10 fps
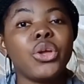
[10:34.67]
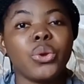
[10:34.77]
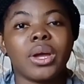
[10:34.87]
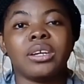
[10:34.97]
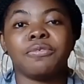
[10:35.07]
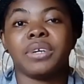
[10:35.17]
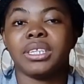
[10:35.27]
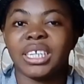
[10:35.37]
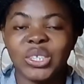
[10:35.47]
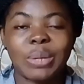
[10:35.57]
you can find
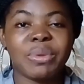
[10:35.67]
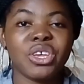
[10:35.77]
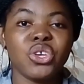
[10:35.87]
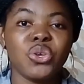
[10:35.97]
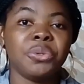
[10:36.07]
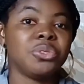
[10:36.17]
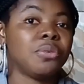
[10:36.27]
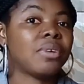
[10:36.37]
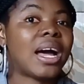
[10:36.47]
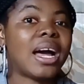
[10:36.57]
that you're making use
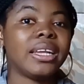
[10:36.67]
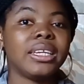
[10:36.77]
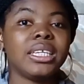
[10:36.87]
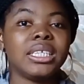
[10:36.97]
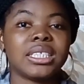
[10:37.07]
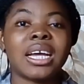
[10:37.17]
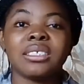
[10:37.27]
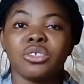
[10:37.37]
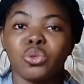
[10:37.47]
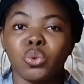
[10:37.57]
of, and it has
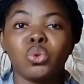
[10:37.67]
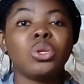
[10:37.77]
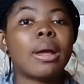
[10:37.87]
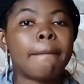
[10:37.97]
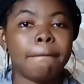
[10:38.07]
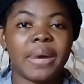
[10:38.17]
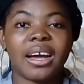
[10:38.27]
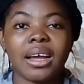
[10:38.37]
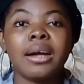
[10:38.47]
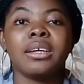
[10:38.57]
a good
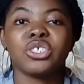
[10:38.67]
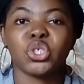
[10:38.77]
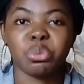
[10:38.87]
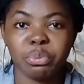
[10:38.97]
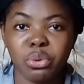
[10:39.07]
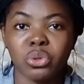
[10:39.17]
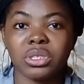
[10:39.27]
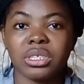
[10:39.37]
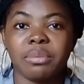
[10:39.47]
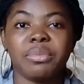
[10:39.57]
back
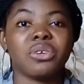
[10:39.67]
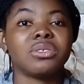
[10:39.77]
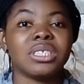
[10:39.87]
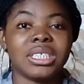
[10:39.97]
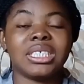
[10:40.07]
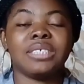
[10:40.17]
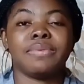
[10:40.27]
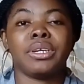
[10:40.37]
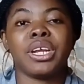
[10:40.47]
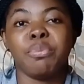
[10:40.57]
support, because it is
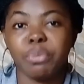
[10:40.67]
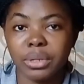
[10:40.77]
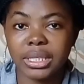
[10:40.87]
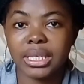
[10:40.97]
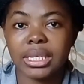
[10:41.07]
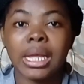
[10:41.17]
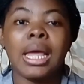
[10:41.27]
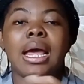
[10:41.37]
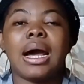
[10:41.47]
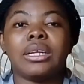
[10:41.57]
very important.
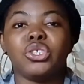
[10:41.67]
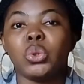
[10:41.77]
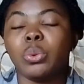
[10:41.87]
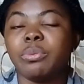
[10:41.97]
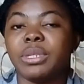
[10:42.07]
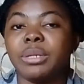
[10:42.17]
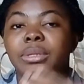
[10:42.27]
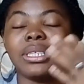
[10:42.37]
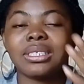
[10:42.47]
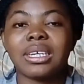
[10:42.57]
And the
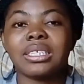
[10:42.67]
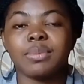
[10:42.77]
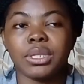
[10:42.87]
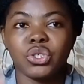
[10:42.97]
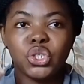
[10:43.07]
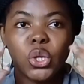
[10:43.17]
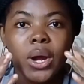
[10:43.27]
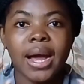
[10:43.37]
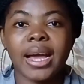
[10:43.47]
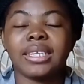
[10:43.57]
distance between your
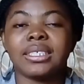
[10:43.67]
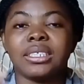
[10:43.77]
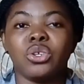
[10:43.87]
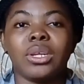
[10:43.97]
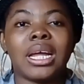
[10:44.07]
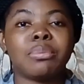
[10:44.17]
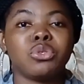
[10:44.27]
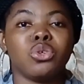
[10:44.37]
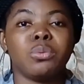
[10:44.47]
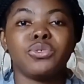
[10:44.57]
eyes and your
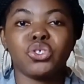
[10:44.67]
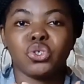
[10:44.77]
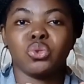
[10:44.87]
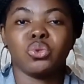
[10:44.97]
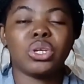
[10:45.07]
laptop should,